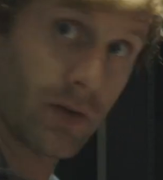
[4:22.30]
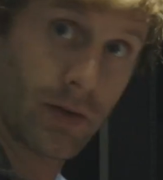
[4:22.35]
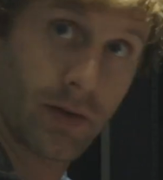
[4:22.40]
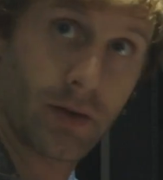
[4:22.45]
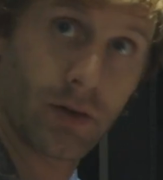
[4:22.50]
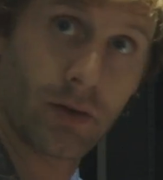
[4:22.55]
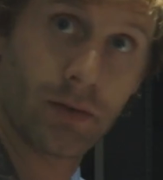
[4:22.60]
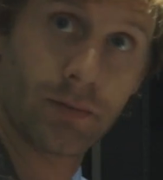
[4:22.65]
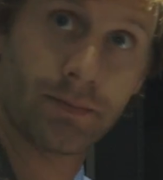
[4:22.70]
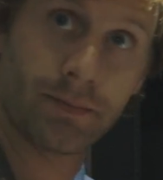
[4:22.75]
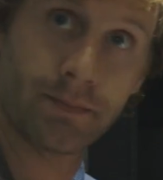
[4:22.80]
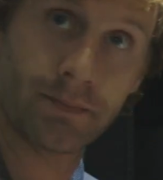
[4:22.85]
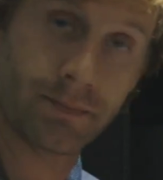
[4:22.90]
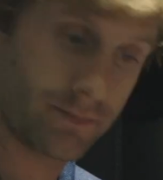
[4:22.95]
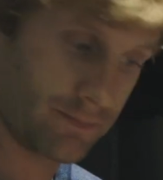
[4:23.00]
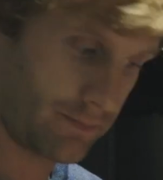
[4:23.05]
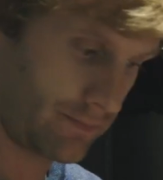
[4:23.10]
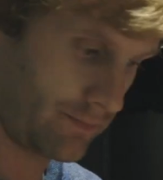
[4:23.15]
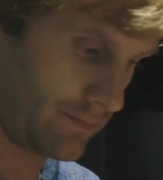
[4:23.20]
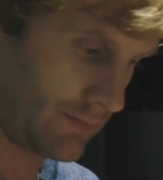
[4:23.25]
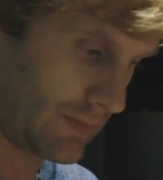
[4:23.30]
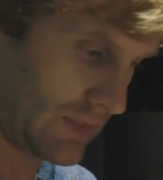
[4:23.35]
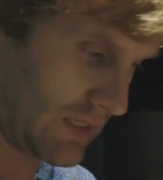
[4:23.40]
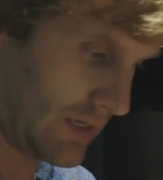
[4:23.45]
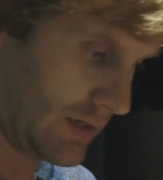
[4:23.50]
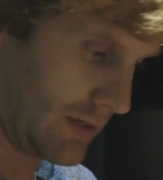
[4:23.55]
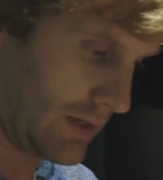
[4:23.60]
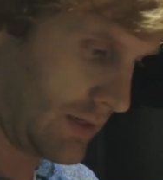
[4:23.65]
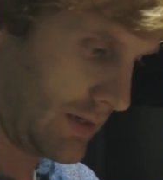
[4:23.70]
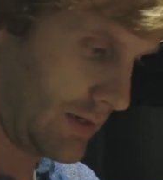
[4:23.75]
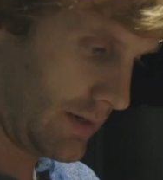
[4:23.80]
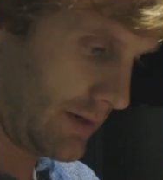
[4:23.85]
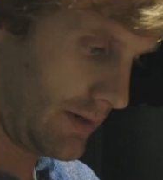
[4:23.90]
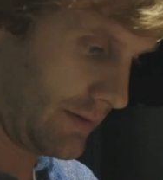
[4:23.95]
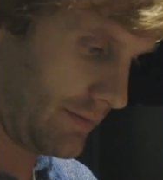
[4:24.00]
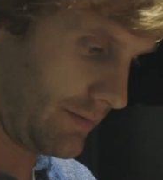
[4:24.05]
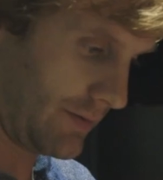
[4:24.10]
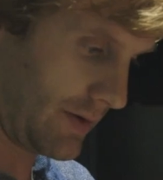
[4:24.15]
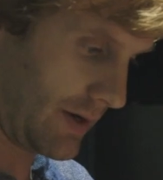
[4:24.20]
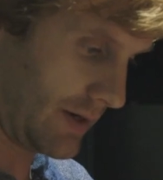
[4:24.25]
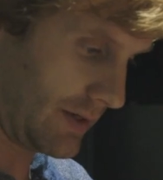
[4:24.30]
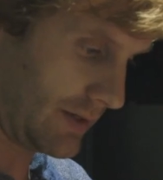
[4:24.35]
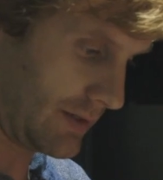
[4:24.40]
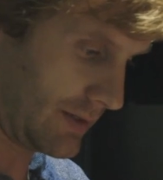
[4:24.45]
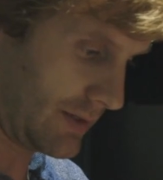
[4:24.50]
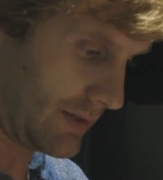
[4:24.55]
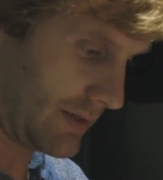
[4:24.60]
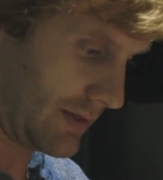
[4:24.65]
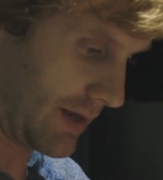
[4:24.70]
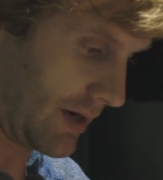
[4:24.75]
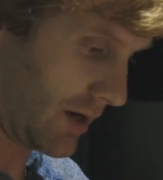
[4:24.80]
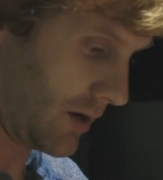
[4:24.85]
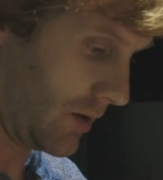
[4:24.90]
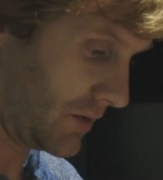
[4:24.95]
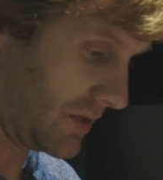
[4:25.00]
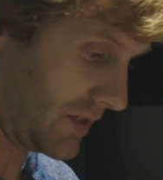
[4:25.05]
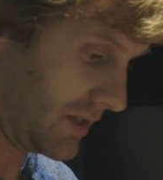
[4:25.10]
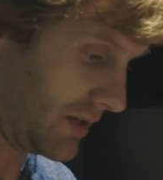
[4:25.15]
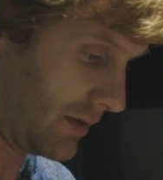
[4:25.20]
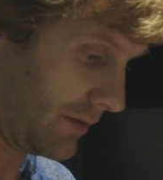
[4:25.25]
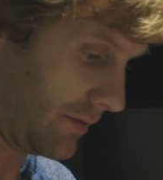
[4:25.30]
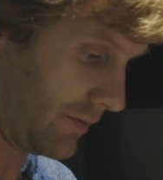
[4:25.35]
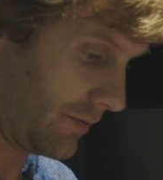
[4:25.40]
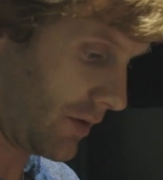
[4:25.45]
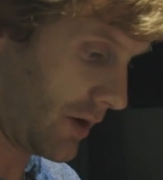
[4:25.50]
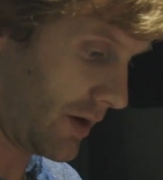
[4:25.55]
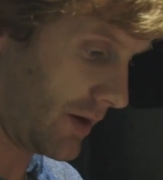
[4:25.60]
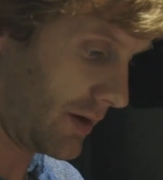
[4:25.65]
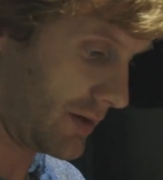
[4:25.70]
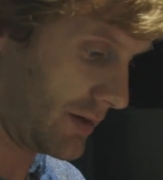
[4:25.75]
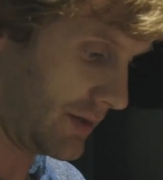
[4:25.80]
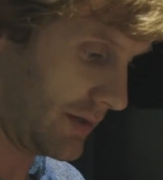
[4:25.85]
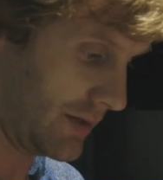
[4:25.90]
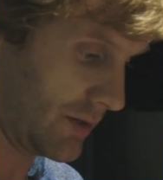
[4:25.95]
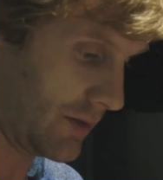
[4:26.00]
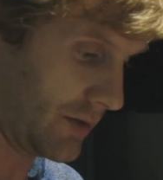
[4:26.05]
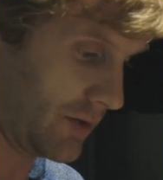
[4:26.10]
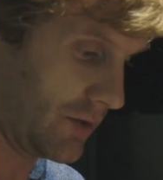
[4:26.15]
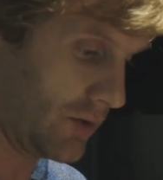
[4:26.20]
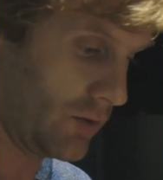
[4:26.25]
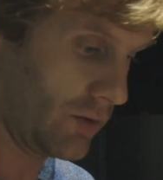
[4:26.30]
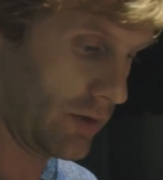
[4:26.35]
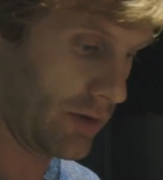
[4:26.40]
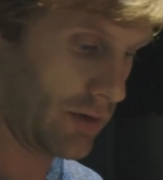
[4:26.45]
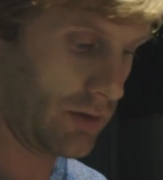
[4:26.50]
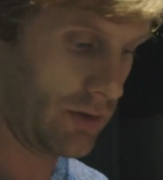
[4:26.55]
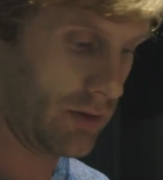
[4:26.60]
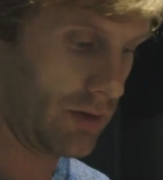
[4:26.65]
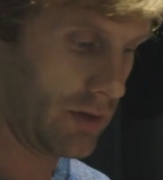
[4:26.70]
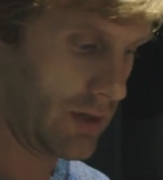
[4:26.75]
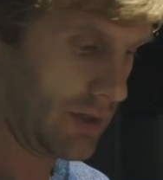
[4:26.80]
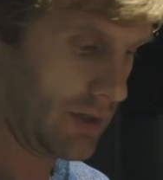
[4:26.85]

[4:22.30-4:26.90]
little device that goes into the front. These are two little